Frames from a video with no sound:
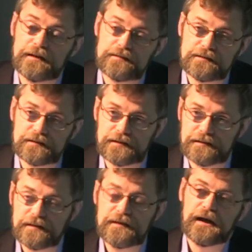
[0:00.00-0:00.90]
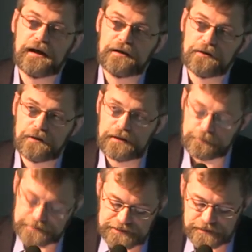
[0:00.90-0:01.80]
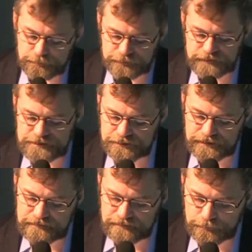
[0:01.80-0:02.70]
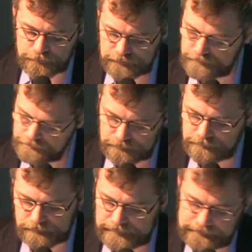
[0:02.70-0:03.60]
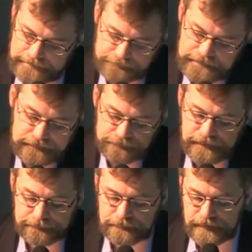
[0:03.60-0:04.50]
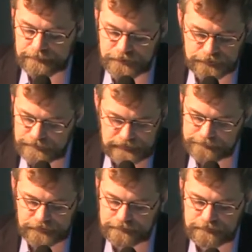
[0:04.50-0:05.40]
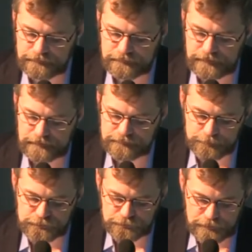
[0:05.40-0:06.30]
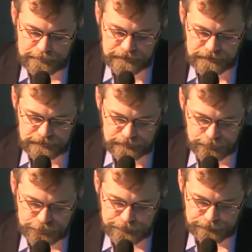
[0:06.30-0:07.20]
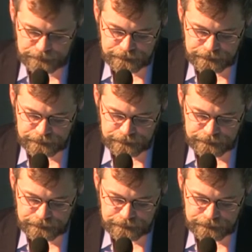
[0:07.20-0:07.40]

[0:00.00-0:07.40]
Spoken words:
I think that our original position, I think, was I'm not subscribing it anymore.